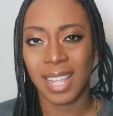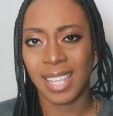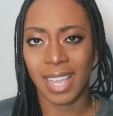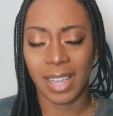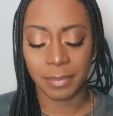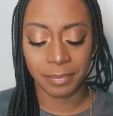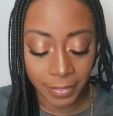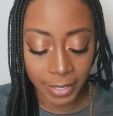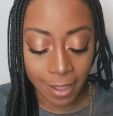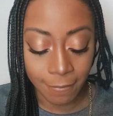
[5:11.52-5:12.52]
Yeah,
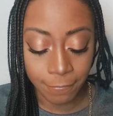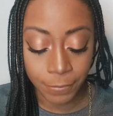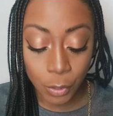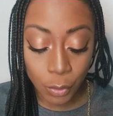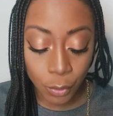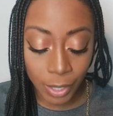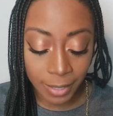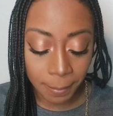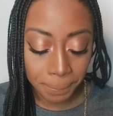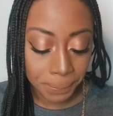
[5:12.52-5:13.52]
and then I have food.
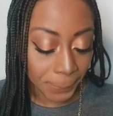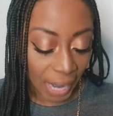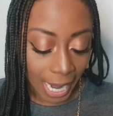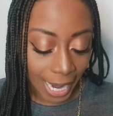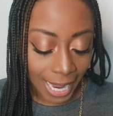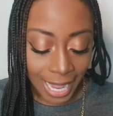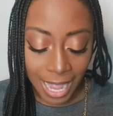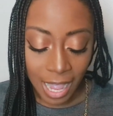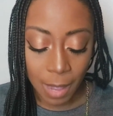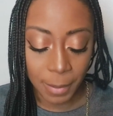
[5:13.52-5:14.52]

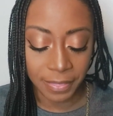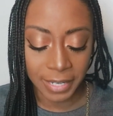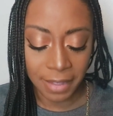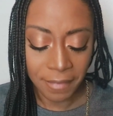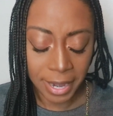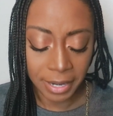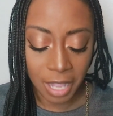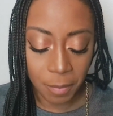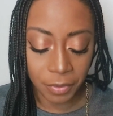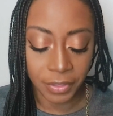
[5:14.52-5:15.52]
I think I've added a
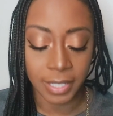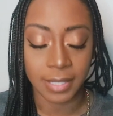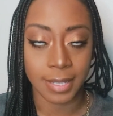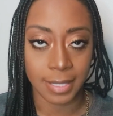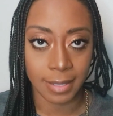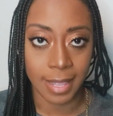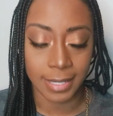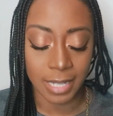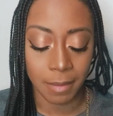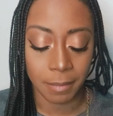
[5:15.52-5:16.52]
couple things since the
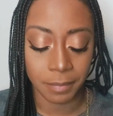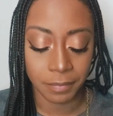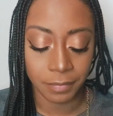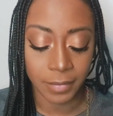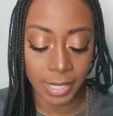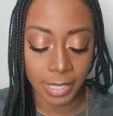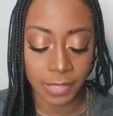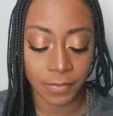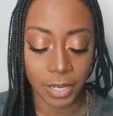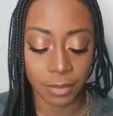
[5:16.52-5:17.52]
last time I did
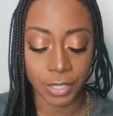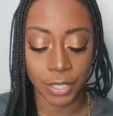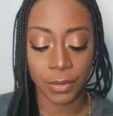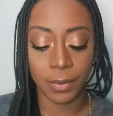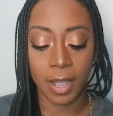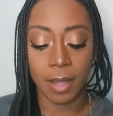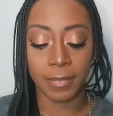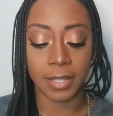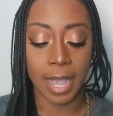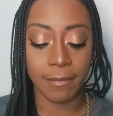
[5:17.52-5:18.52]
this video too.
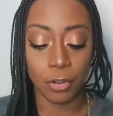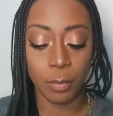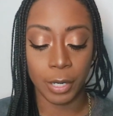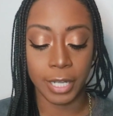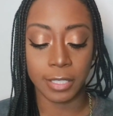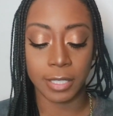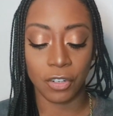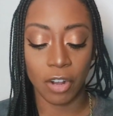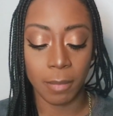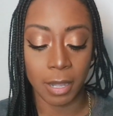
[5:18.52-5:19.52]
I have Uber Eats,
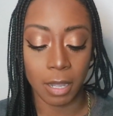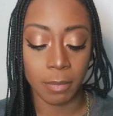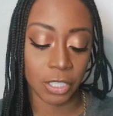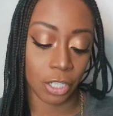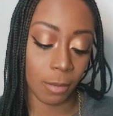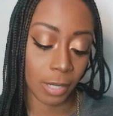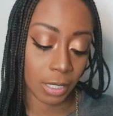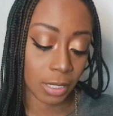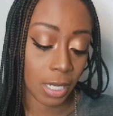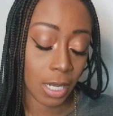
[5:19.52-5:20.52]
Grubhub,
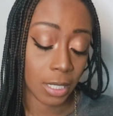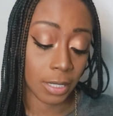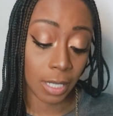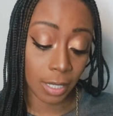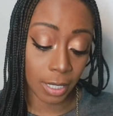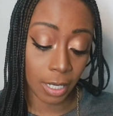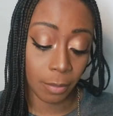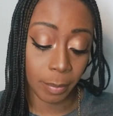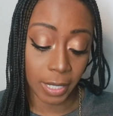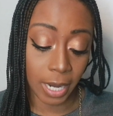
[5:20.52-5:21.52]
Starbucks,
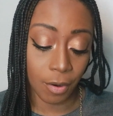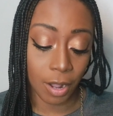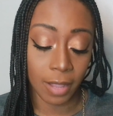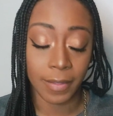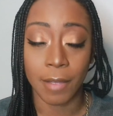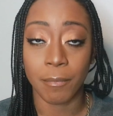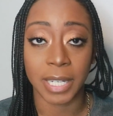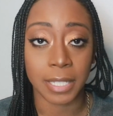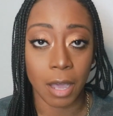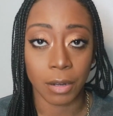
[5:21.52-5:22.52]
Dunkin', Panera, and then I have
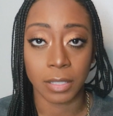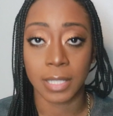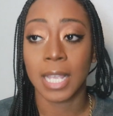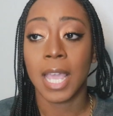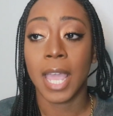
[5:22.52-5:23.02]
McDonald's.